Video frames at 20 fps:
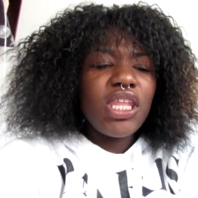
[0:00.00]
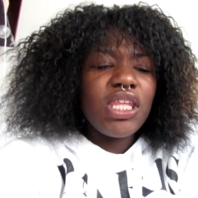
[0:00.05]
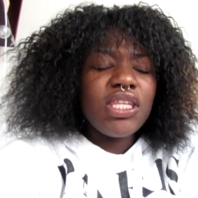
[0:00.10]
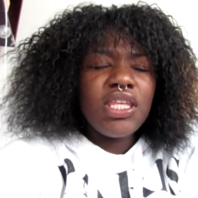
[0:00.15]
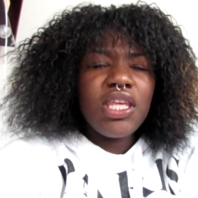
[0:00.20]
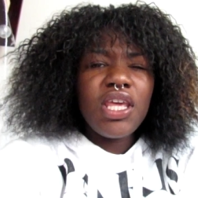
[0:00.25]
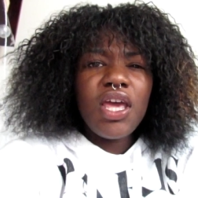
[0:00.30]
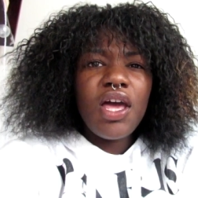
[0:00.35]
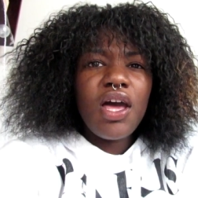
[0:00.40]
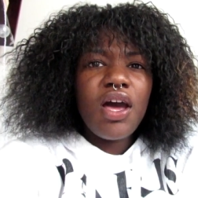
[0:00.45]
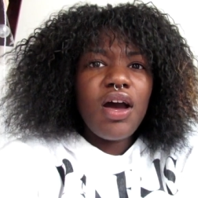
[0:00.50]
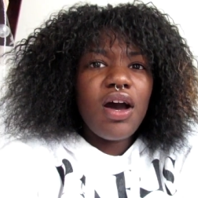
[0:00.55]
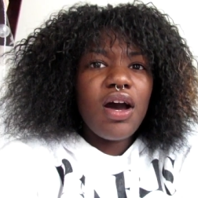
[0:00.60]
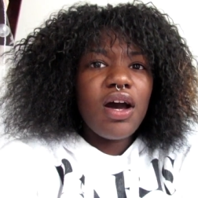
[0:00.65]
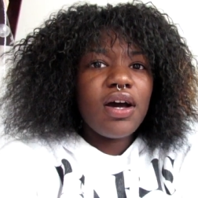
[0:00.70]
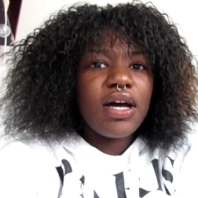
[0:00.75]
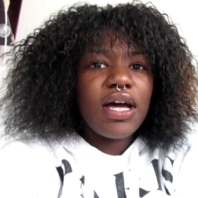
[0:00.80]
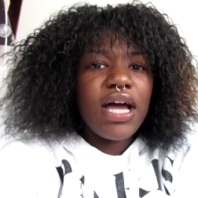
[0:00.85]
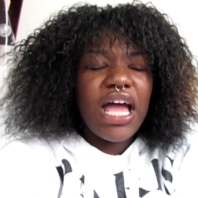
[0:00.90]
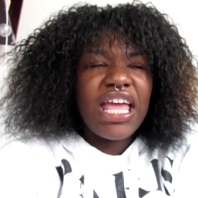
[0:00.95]

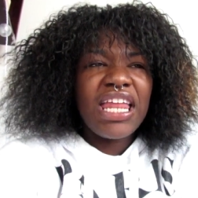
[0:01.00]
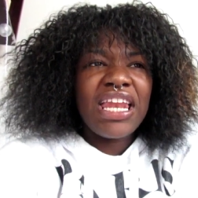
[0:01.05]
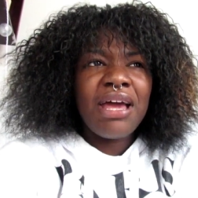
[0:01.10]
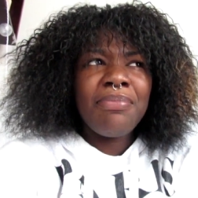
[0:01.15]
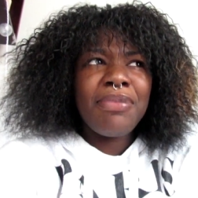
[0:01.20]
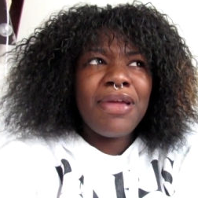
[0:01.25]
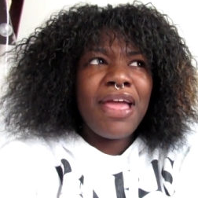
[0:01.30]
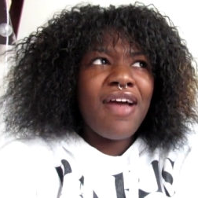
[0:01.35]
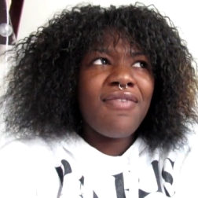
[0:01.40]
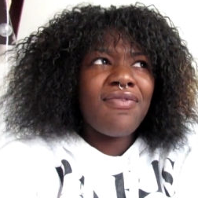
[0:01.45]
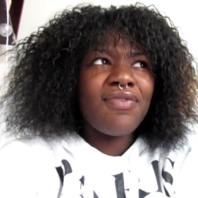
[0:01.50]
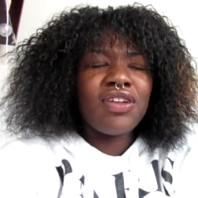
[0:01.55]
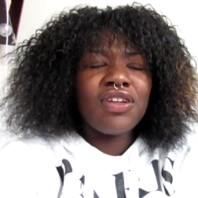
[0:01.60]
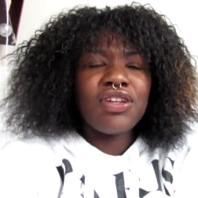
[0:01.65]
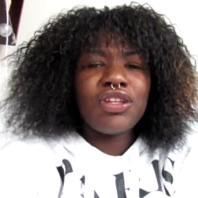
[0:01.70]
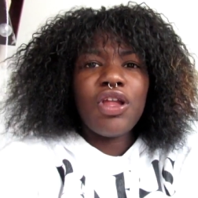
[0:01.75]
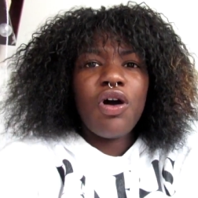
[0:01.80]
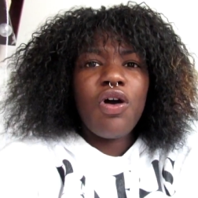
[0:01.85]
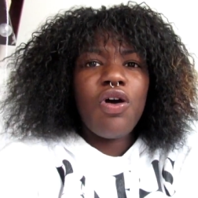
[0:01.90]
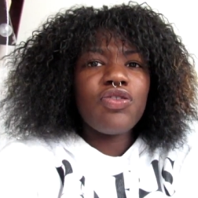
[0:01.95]
yeah and i've been
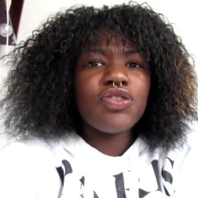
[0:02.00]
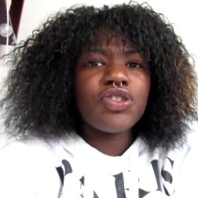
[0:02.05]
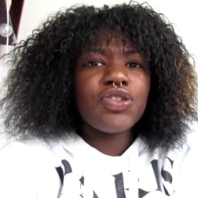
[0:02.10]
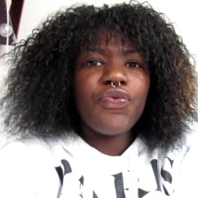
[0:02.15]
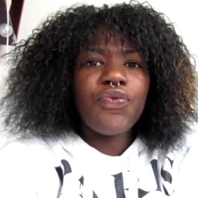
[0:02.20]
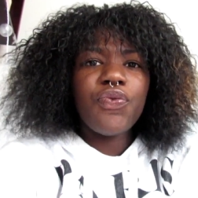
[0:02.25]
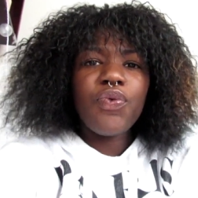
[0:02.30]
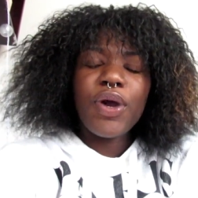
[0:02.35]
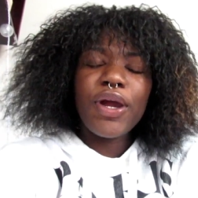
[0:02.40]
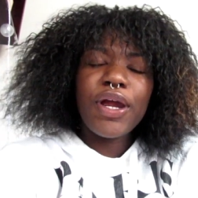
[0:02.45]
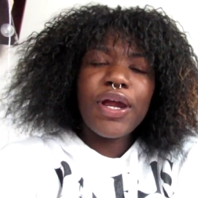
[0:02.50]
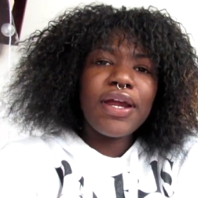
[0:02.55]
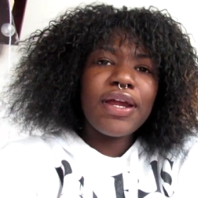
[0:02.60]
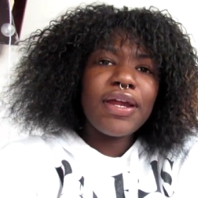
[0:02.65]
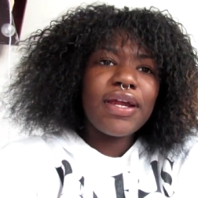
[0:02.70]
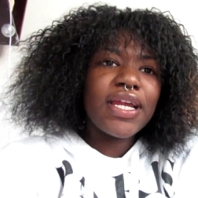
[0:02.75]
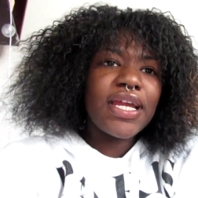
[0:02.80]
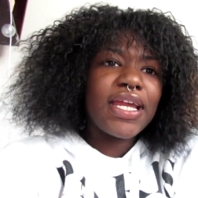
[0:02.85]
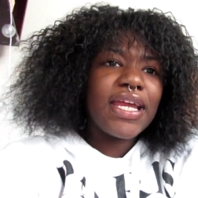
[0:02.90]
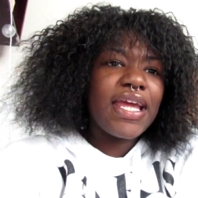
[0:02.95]
having loads of
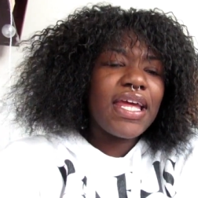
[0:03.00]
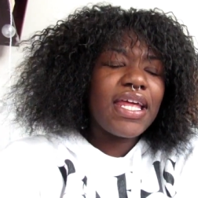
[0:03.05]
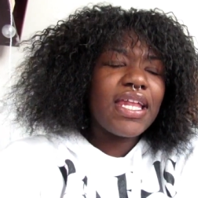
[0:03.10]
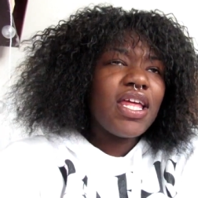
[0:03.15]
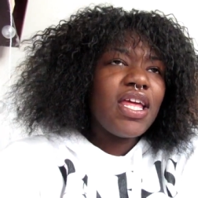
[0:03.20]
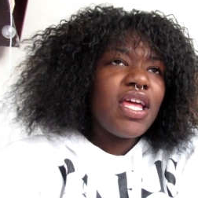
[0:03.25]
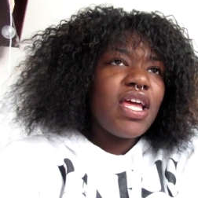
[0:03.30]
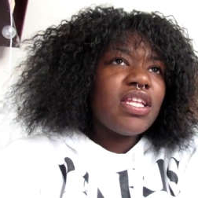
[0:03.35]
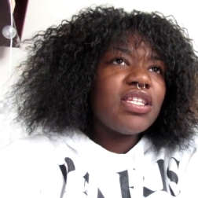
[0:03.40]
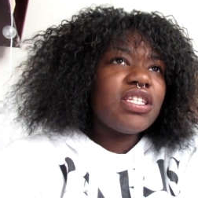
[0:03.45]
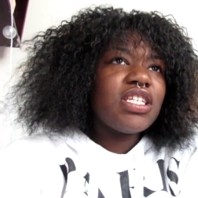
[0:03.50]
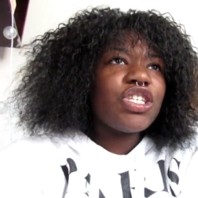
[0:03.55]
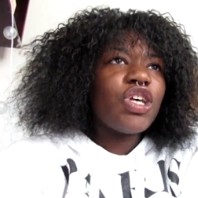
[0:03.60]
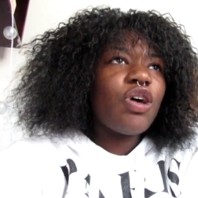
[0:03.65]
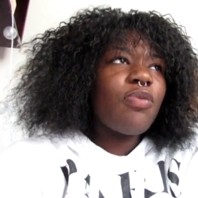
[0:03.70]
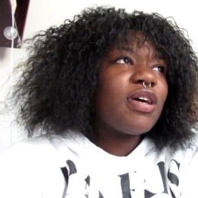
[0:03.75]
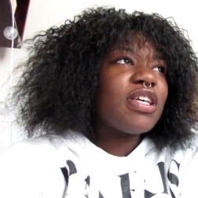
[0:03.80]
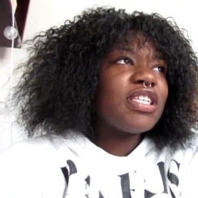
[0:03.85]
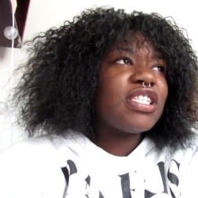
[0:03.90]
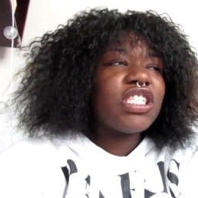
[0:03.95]
work and there's
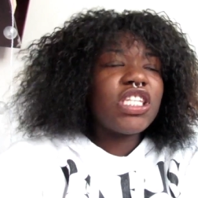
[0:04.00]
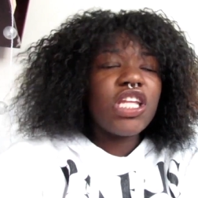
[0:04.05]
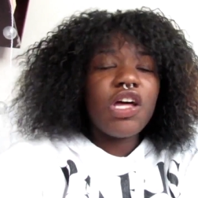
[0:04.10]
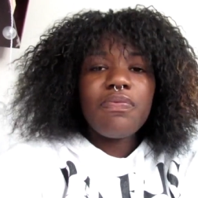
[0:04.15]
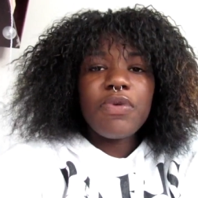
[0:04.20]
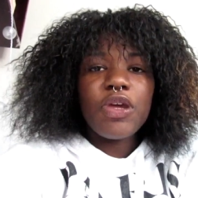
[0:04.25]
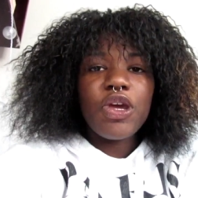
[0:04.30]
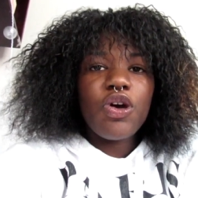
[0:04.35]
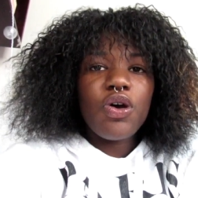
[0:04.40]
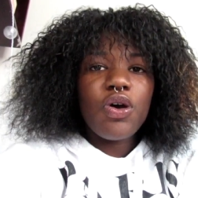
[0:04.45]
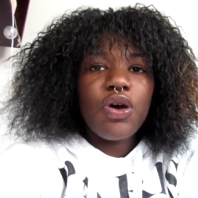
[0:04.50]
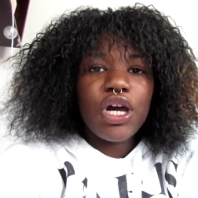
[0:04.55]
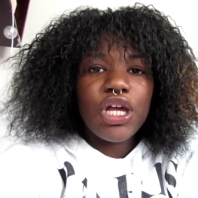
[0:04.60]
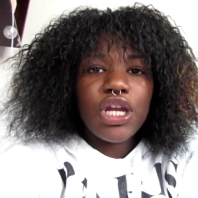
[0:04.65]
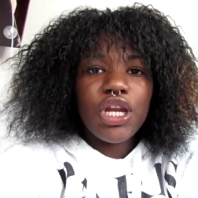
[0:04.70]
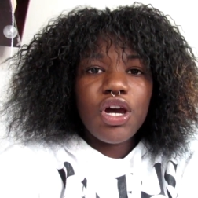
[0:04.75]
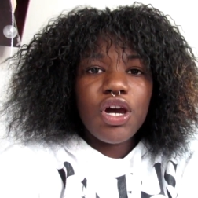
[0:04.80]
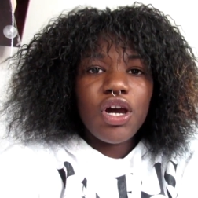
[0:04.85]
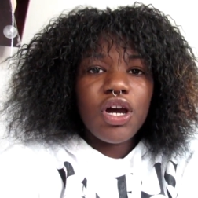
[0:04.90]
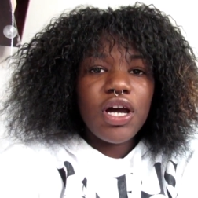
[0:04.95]
so much stuff been
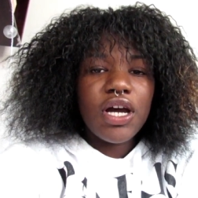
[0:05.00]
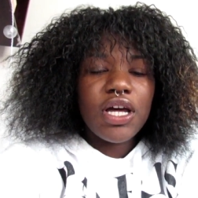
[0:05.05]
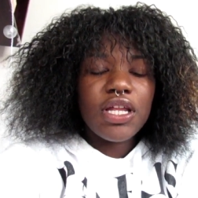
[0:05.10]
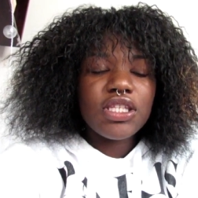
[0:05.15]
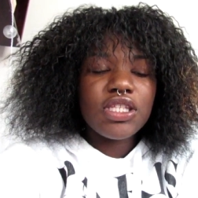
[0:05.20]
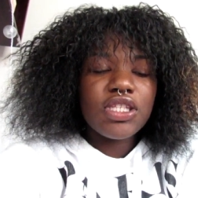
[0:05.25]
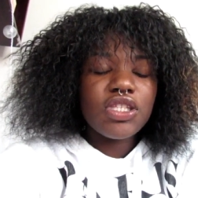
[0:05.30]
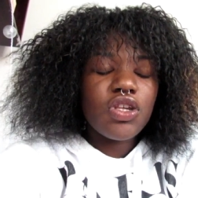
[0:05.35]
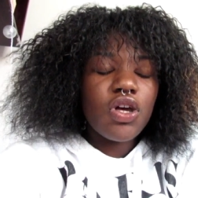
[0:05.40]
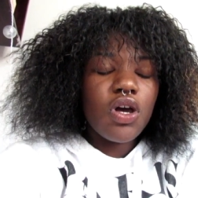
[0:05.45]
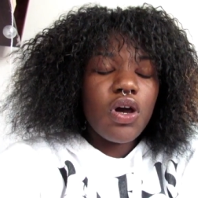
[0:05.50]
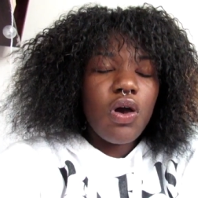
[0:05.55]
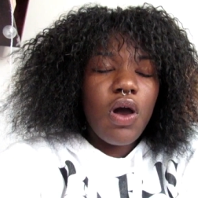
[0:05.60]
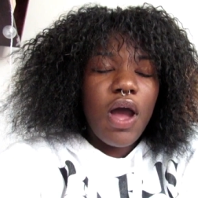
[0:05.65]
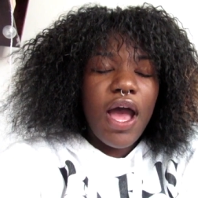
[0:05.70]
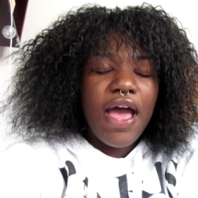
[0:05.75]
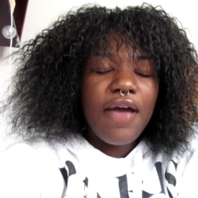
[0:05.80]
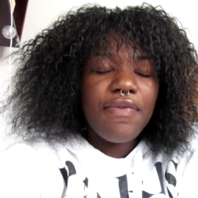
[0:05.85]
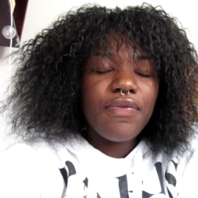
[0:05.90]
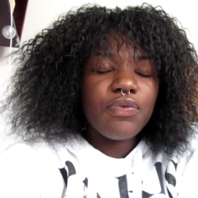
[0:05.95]
going on so
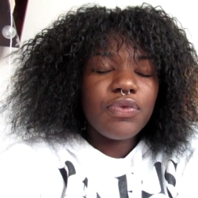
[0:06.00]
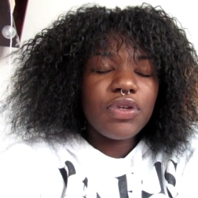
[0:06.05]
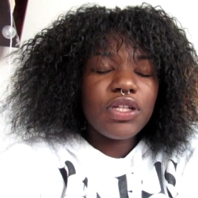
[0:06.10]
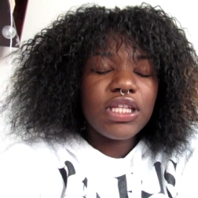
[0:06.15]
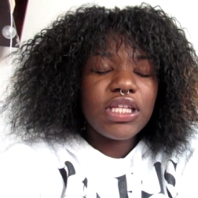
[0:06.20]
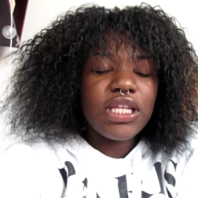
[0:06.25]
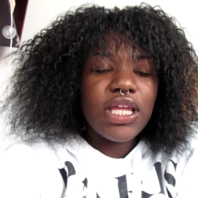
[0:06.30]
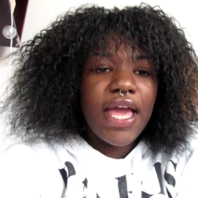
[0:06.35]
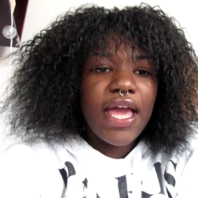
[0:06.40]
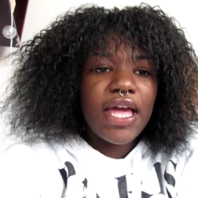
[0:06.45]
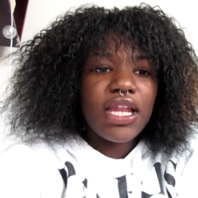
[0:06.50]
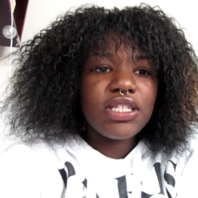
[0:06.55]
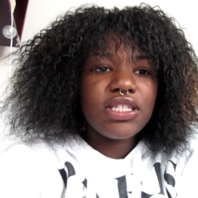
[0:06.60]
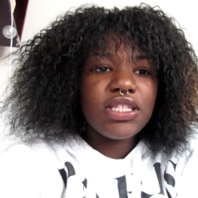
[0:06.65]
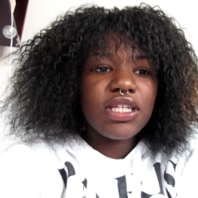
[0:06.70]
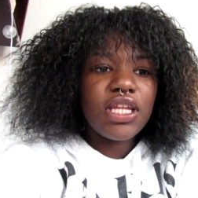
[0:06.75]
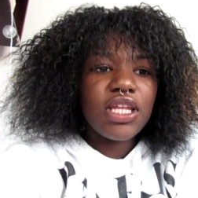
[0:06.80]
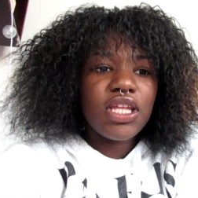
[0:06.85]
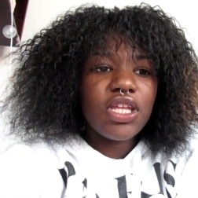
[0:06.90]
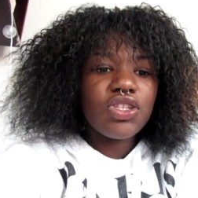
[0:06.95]
i haven't really had a
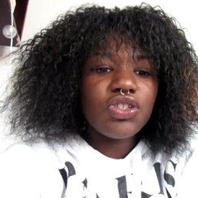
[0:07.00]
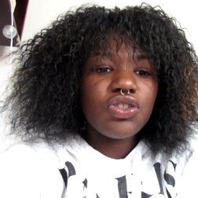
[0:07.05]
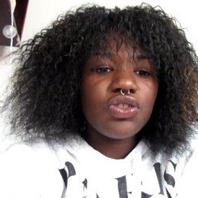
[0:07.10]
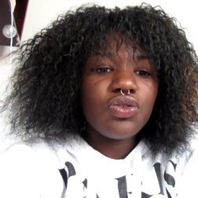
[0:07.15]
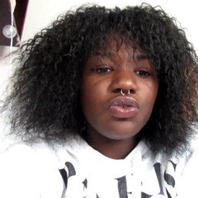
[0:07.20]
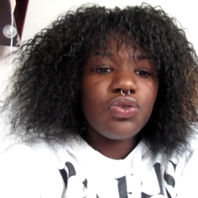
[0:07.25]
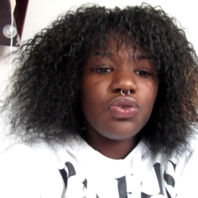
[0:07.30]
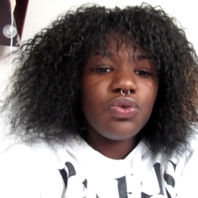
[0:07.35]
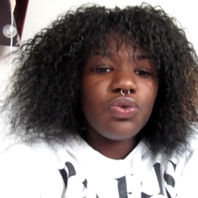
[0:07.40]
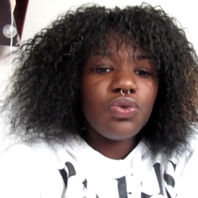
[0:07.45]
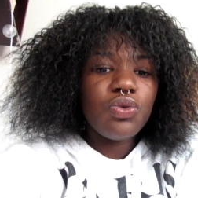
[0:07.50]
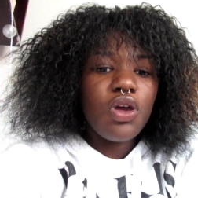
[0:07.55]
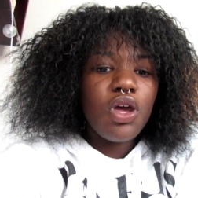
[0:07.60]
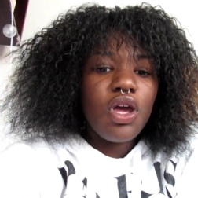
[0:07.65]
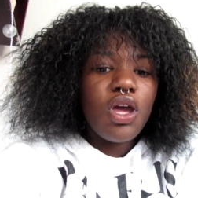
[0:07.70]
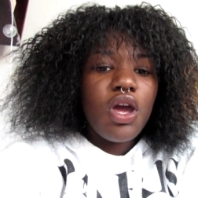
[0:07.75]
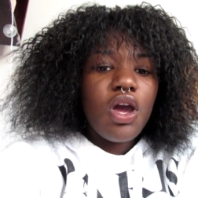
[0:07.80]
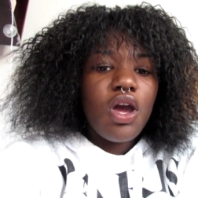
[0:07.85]
chance to